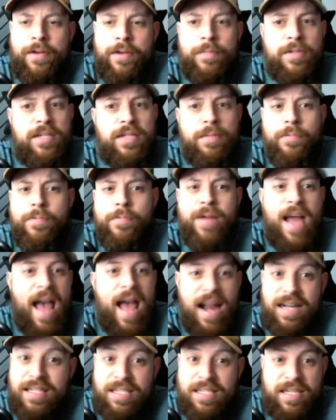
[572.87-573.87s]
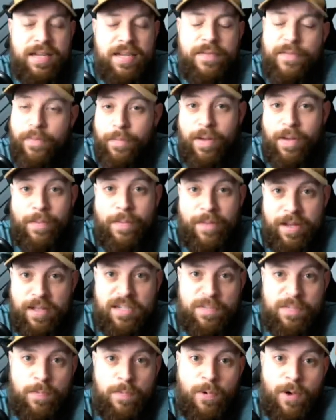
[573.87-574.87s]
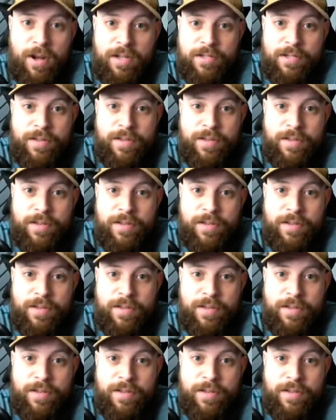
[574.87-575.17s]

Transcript: which is something we hadn't seen from him to this point.